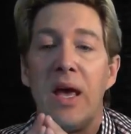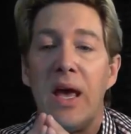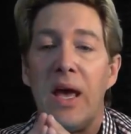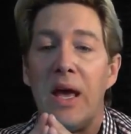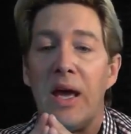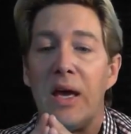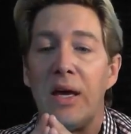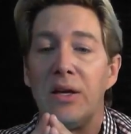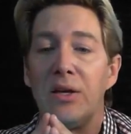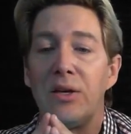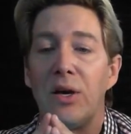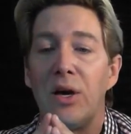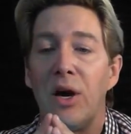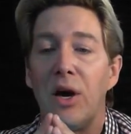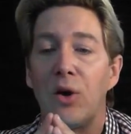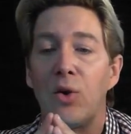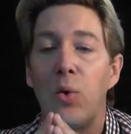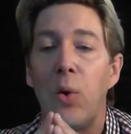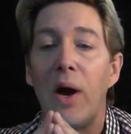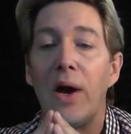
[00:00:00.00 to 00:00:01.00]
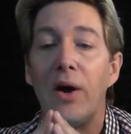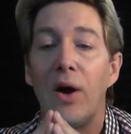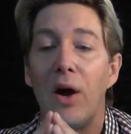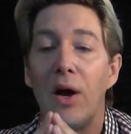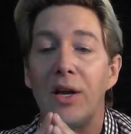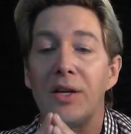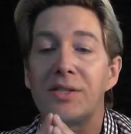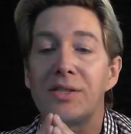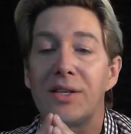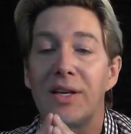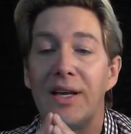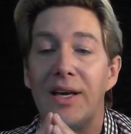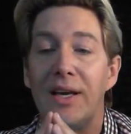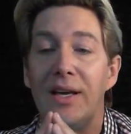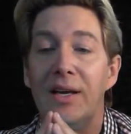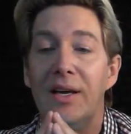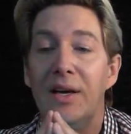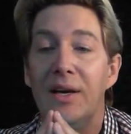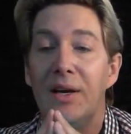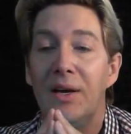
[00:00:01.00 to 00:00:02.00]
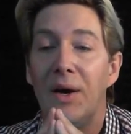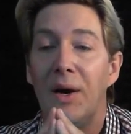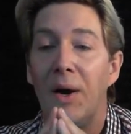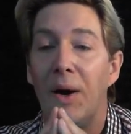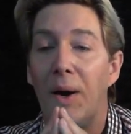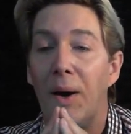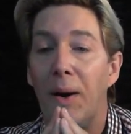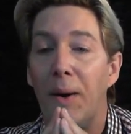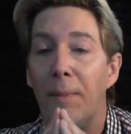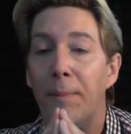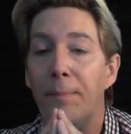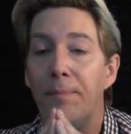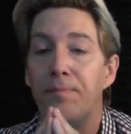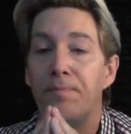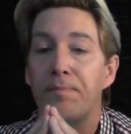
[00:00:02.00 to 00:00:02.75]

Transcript: And quite honestly, I